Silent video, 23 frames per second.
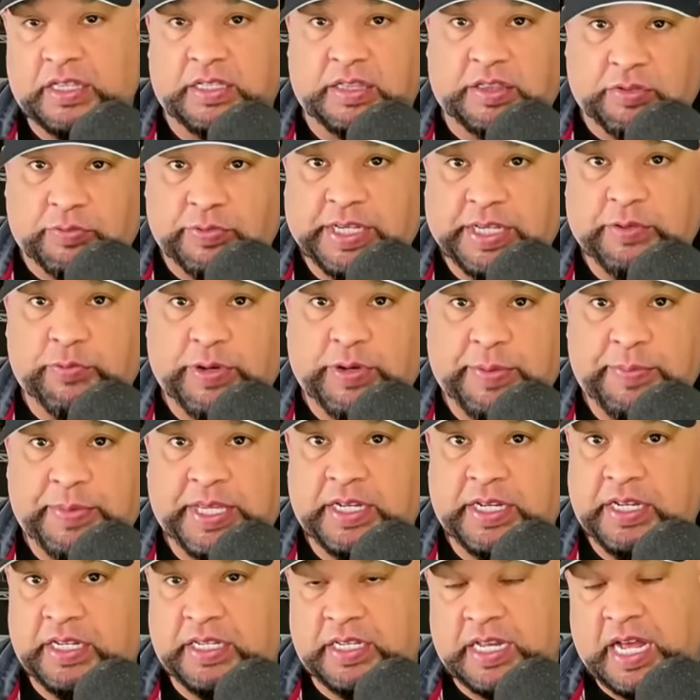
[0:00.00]
three
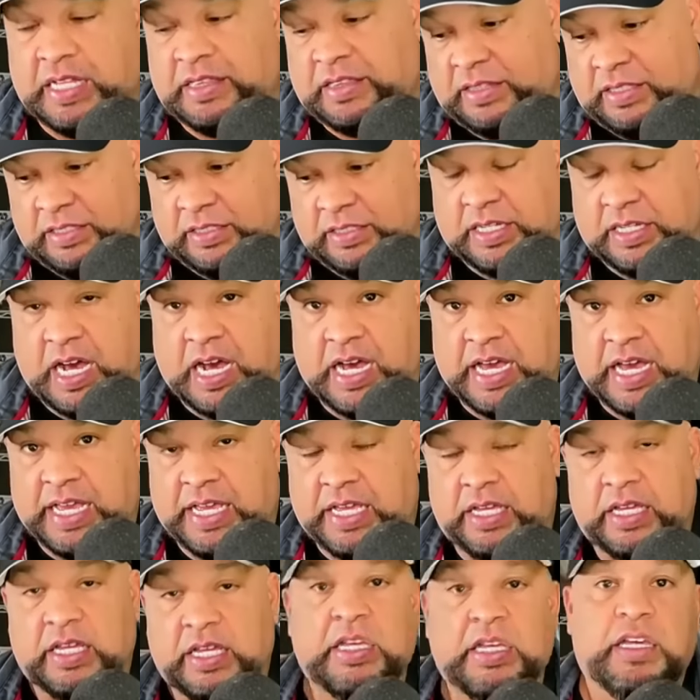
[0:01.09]
women, not the
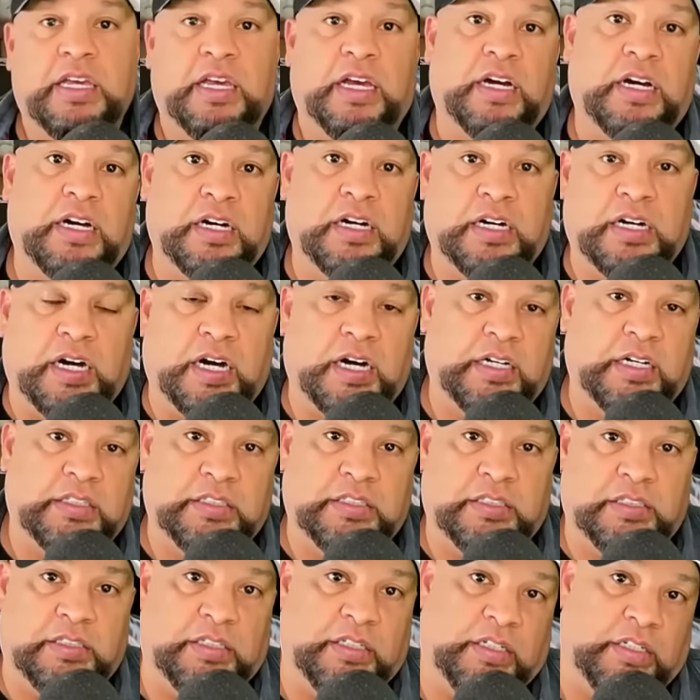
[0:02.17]
guy,
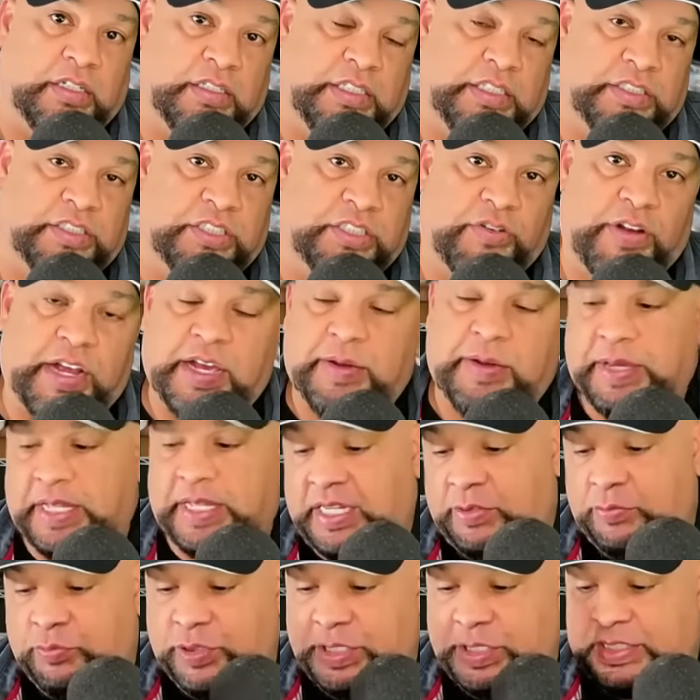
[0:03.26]
on Instagram, and
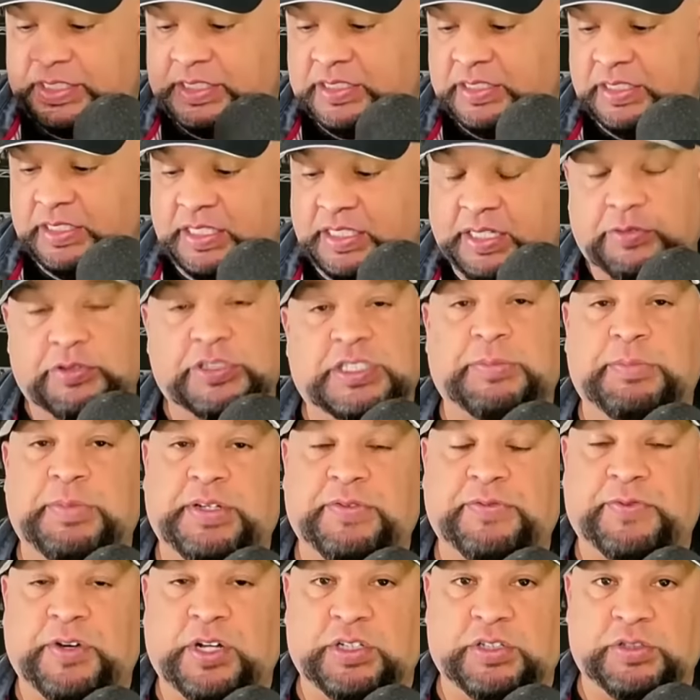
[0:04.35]
he wasn't
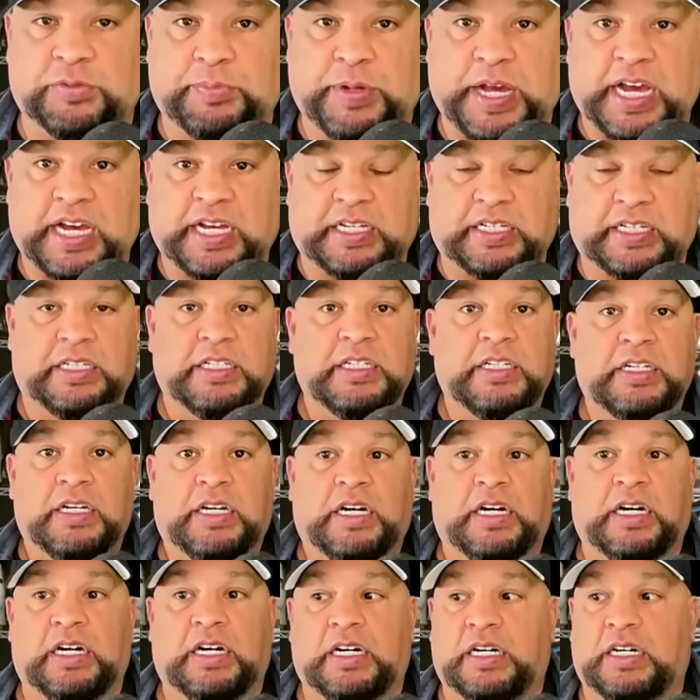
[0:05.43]
being followed back
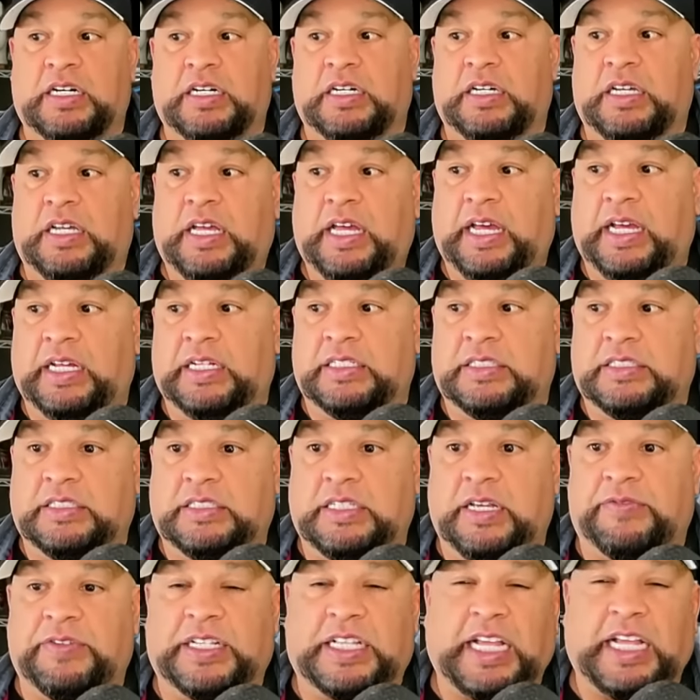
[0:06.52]
and
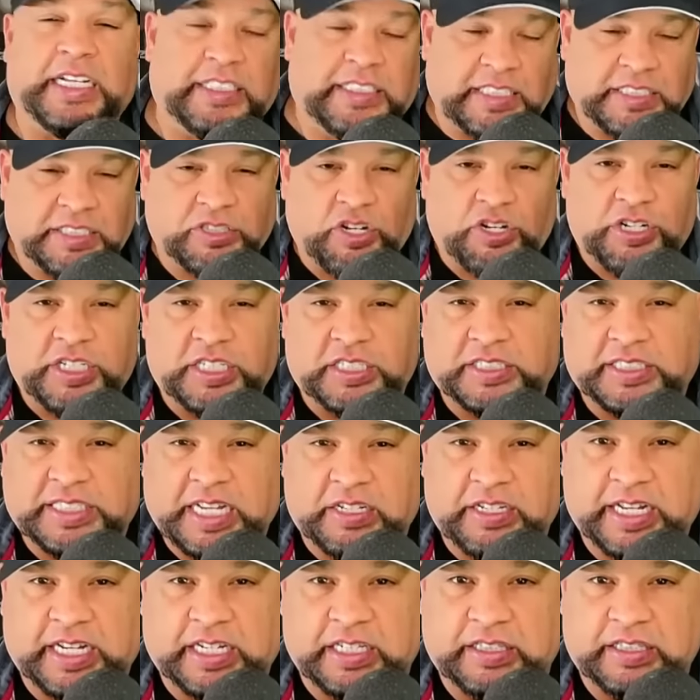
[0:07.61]
stuff like that. Is he starting to
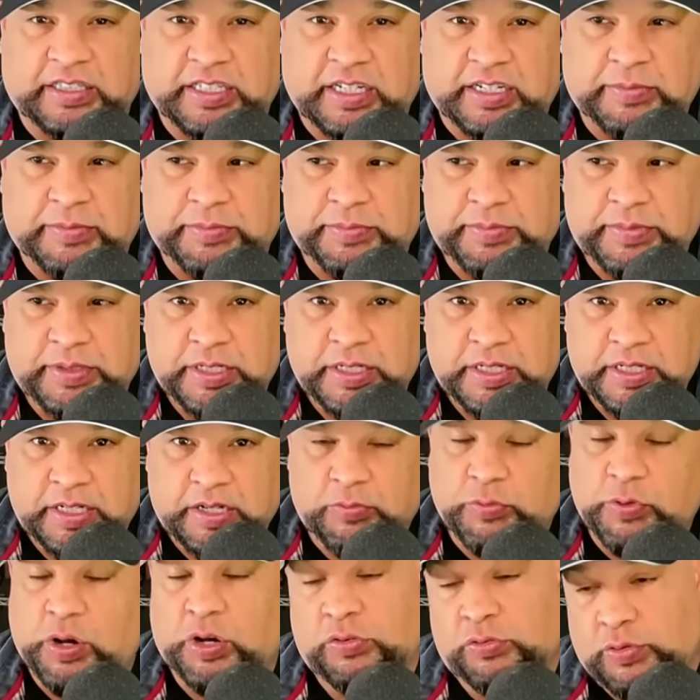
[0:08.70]
sound like a dumb?
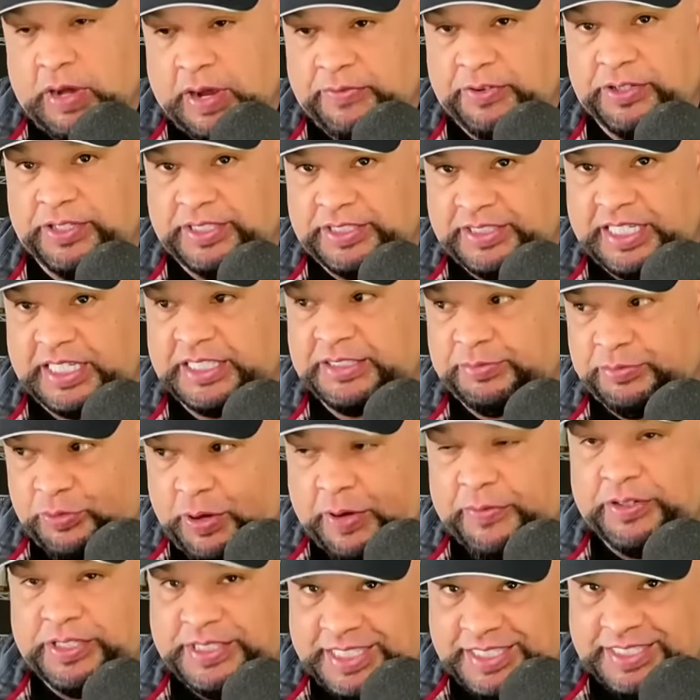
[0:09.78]
Well, whoever
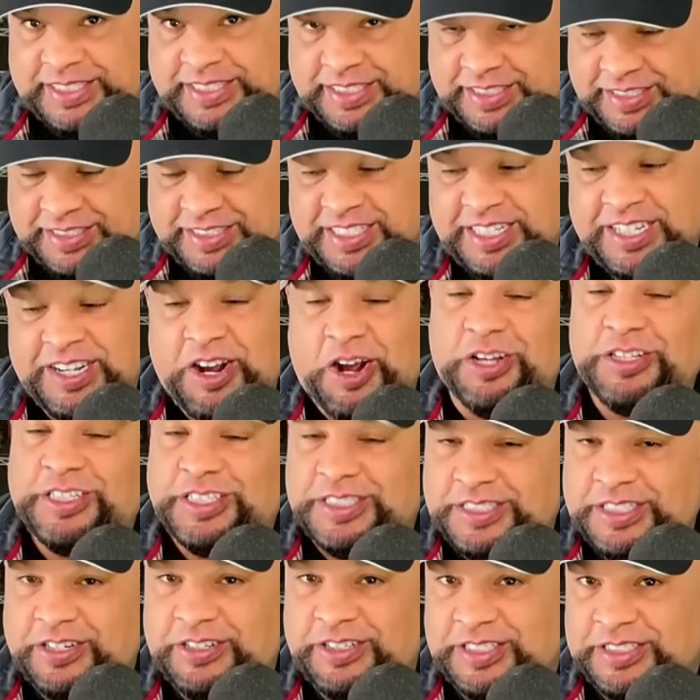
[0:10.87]
did this, are they
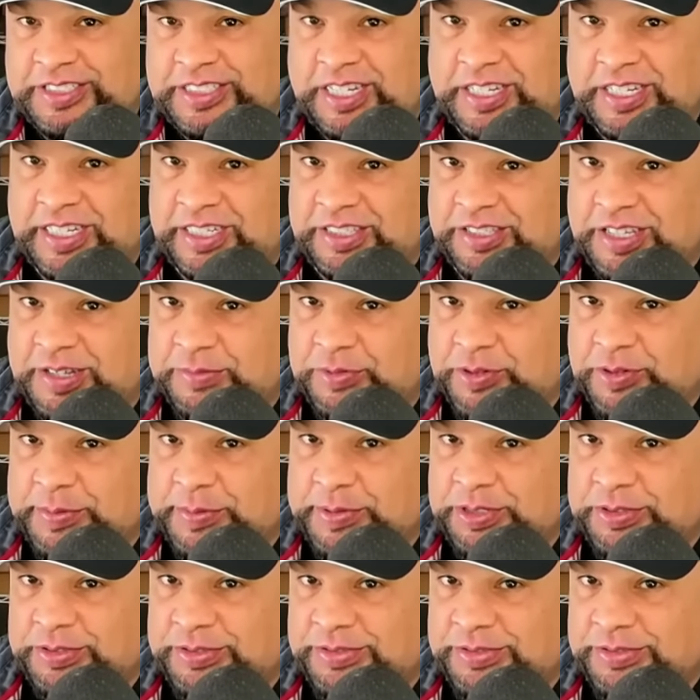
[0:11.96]
starting to sound like a dumb criminal?